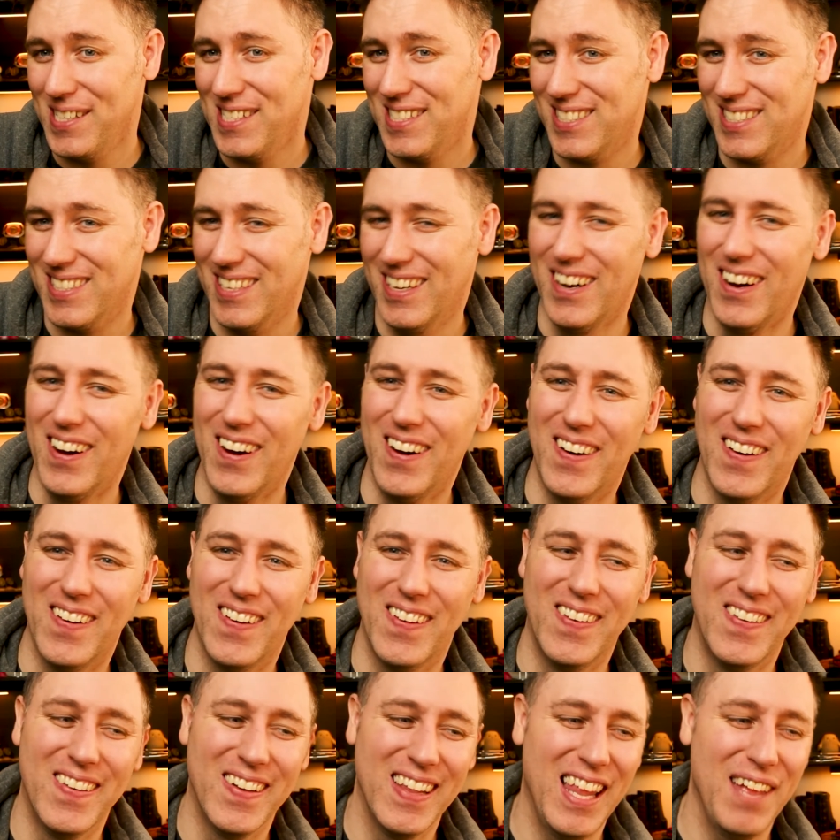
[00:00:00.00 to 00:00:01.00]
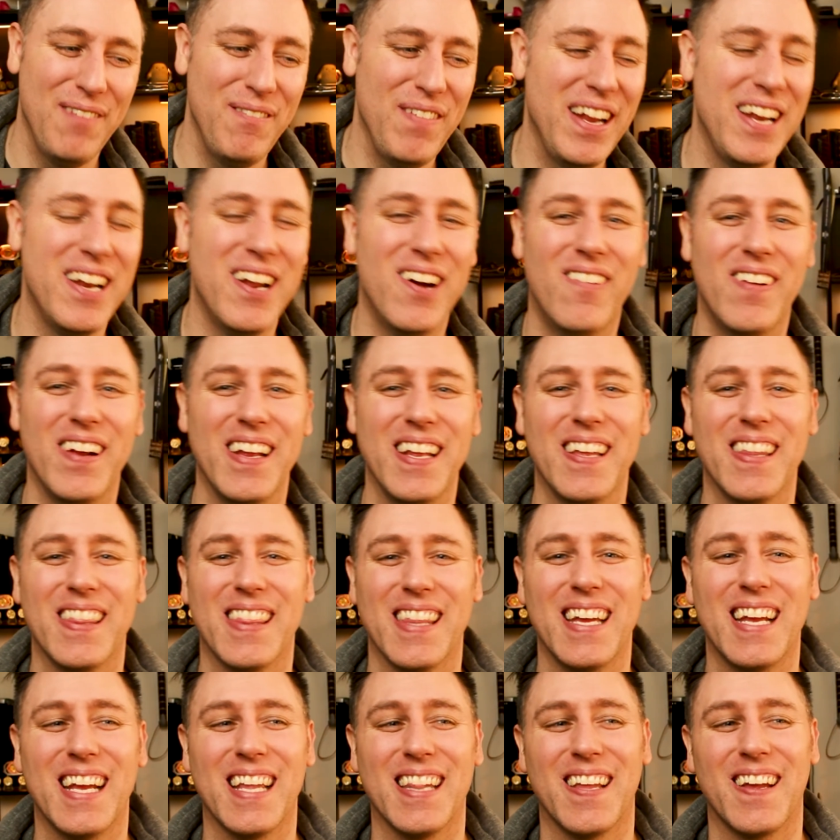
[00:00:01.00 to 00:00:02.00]
So let me know what you
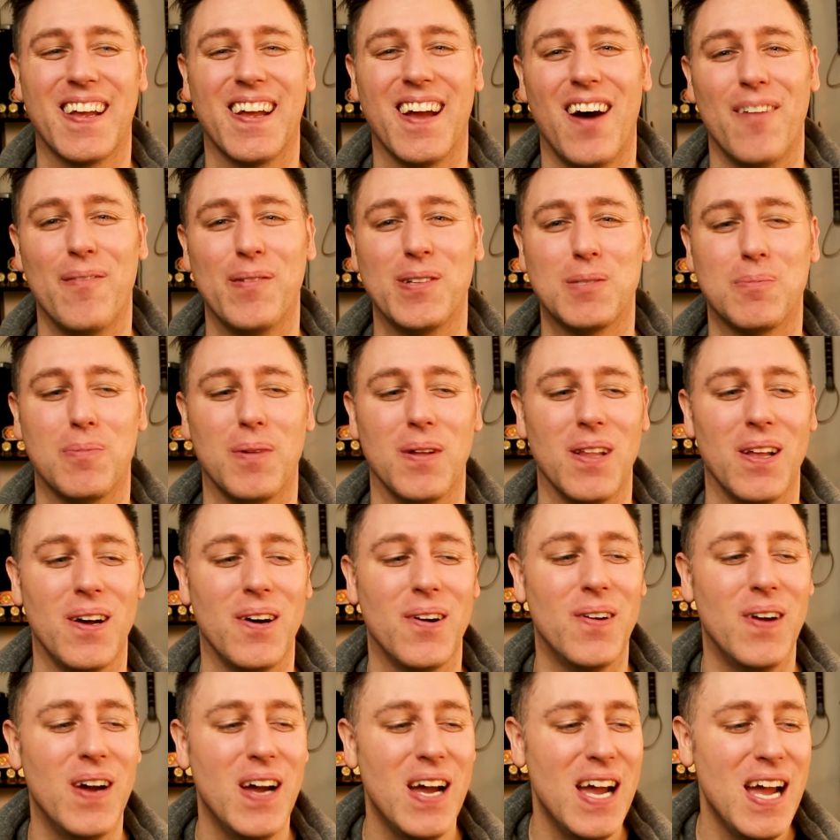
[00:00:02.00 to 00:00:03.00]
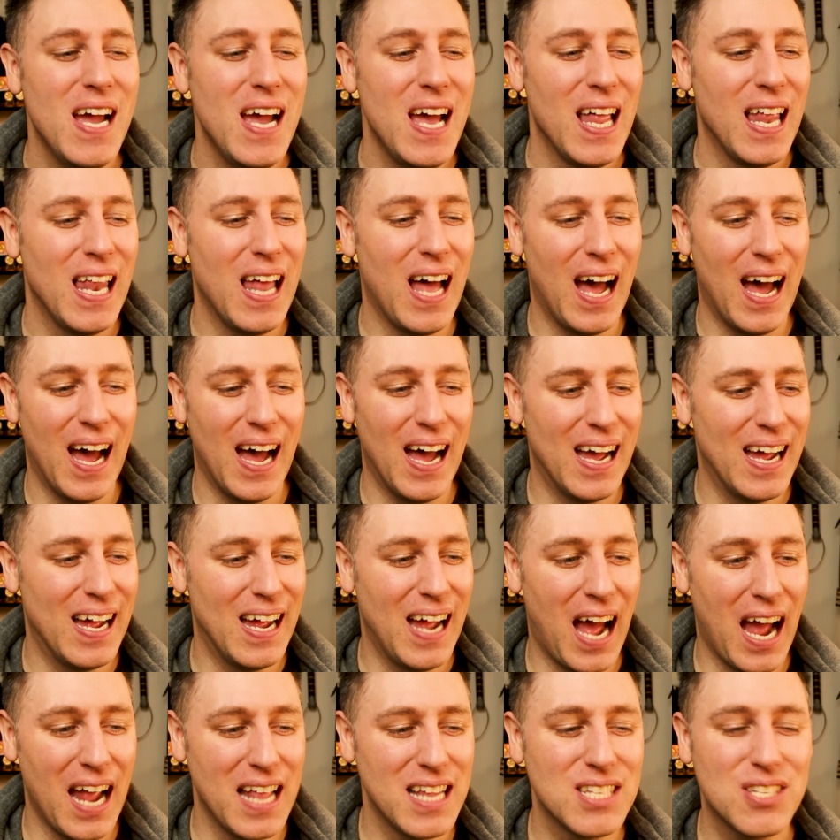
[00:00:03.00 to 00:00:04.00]
think in the comments below.
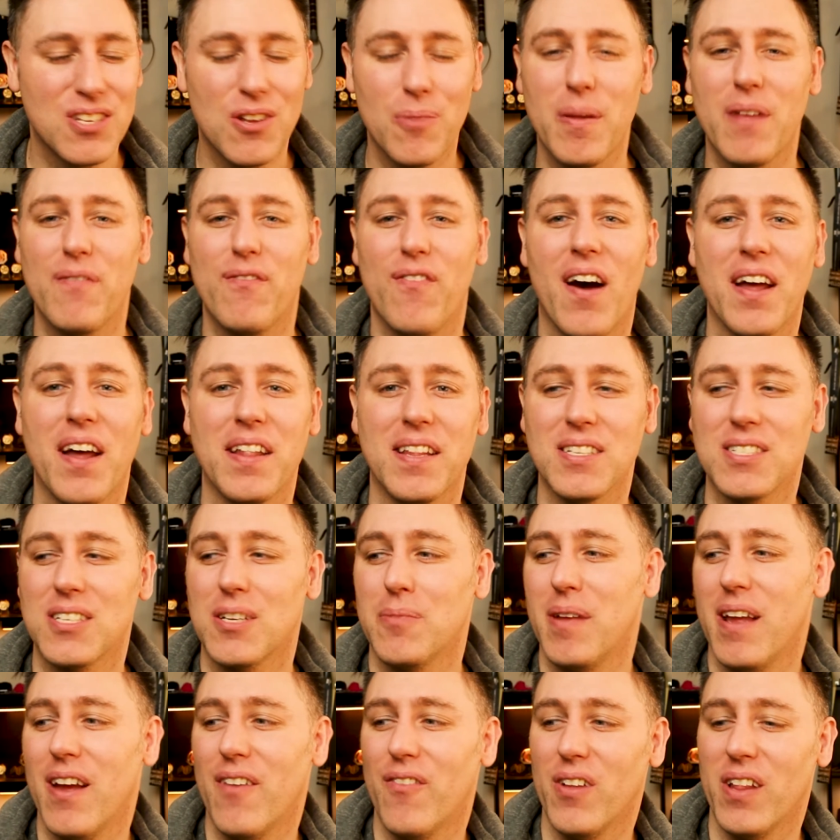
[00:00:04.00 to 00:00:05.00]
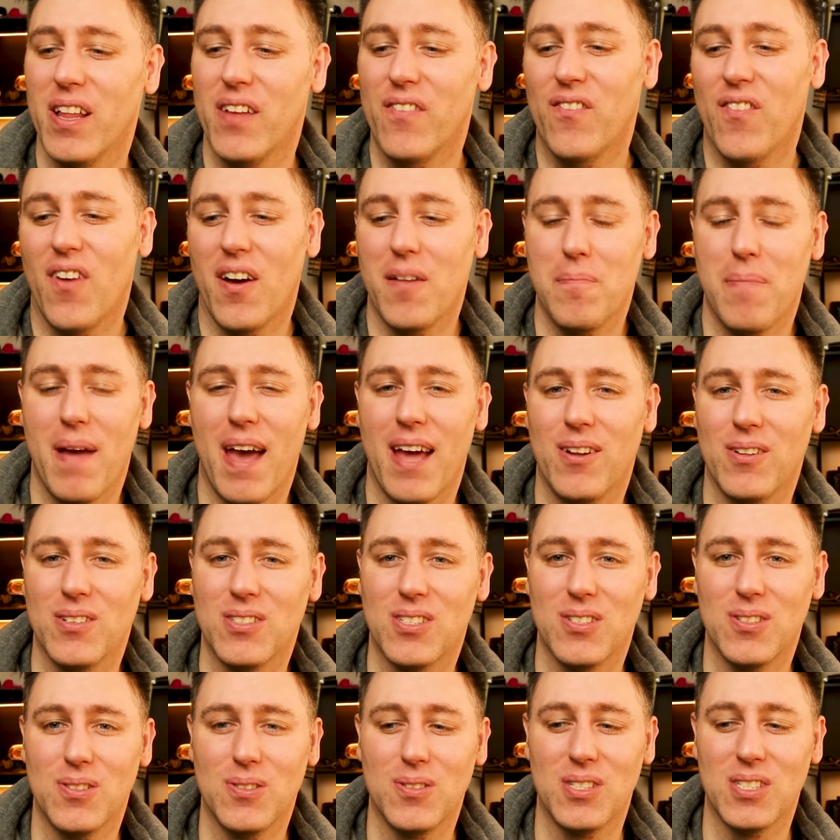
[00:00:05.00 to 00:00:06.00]
Uh, I, this is gonna be fun. This is gonna be a really fun panel
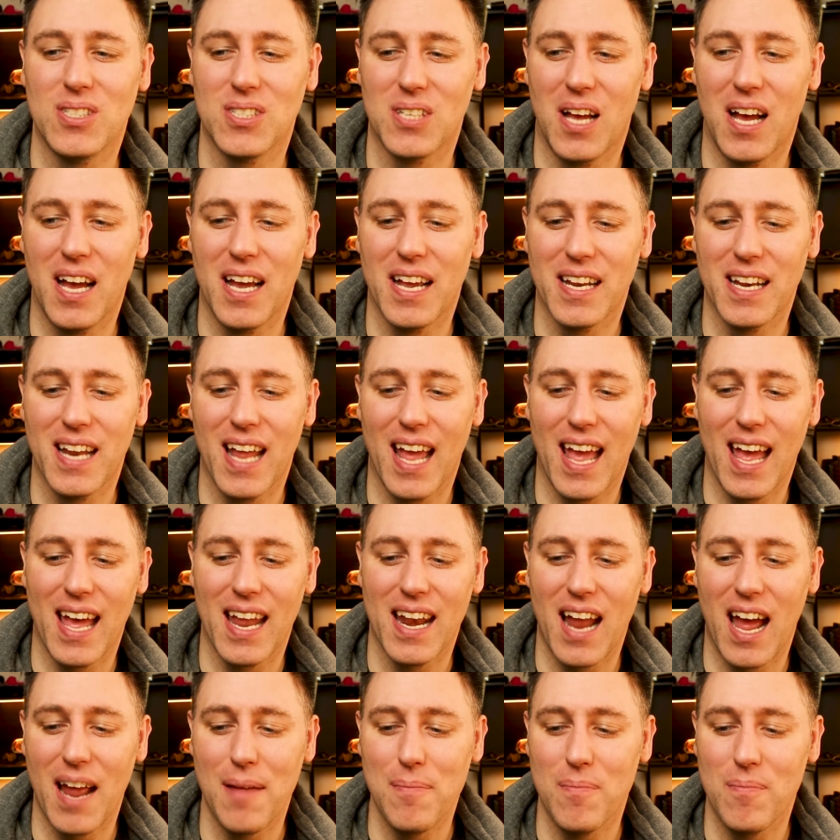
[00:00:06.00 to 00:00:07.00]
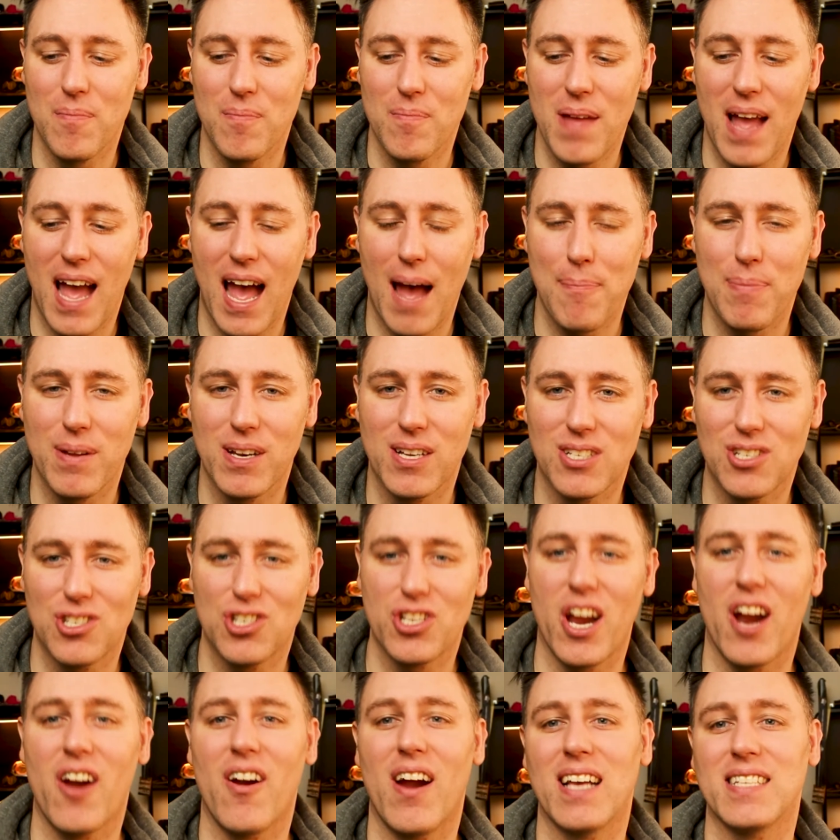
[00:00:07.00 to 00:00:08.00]
to design and I'm happy to
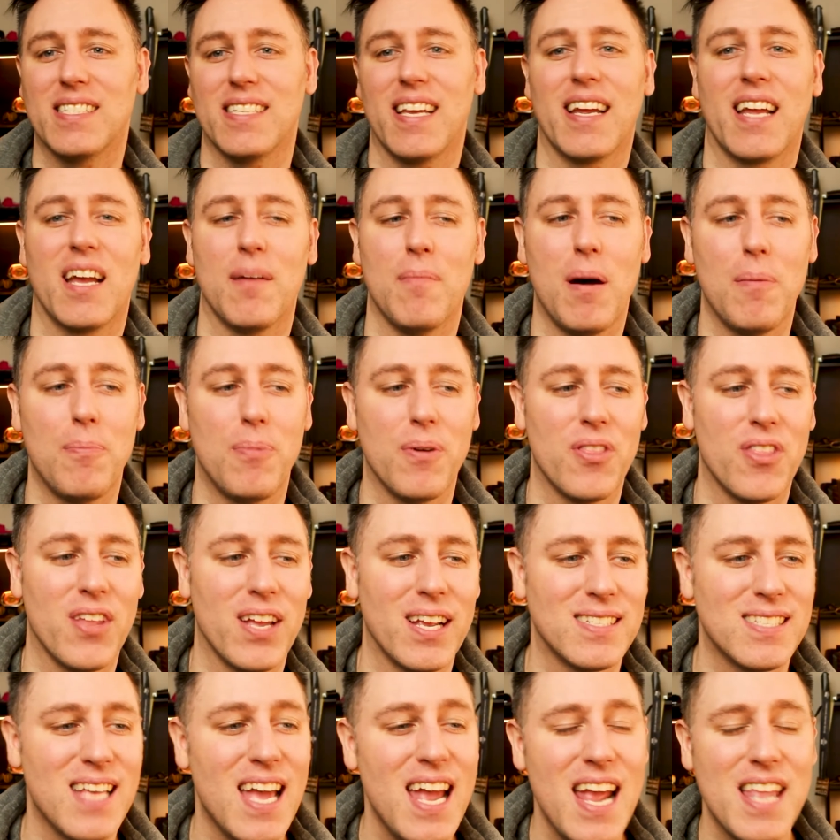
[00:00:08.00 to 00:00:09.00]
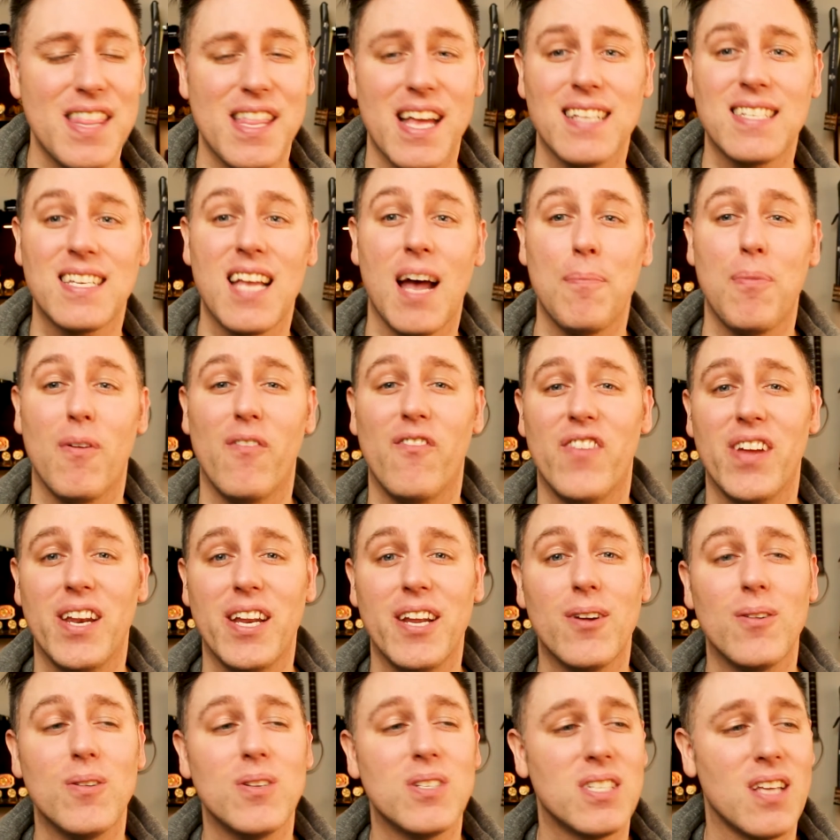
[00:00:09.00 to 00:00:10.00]
share as I come up with things. Next couple
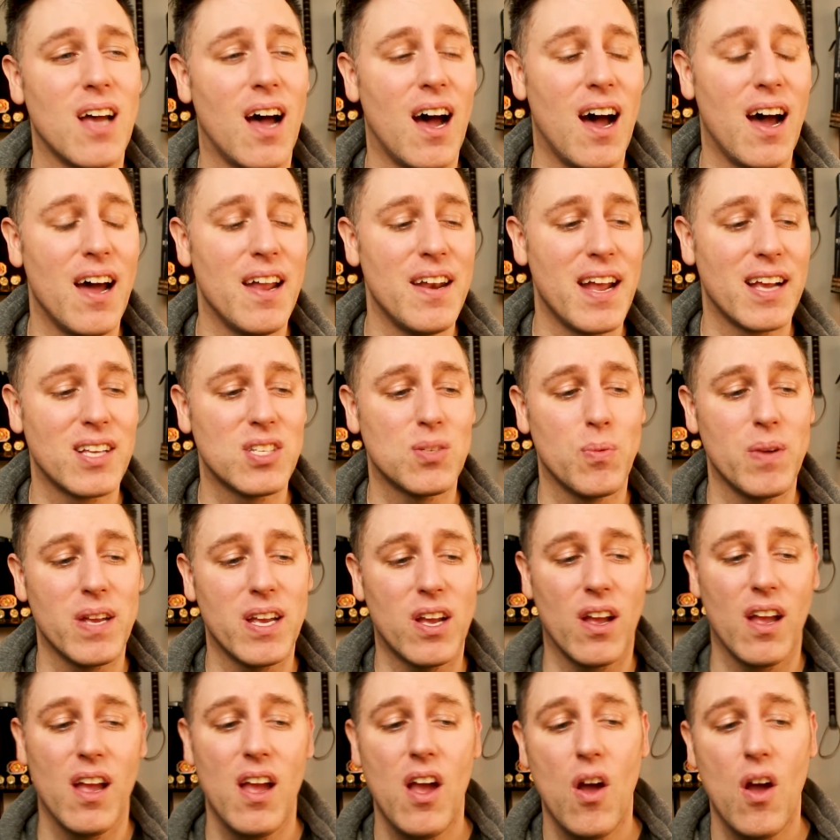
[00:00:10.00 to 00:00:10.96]
videos uh, next week,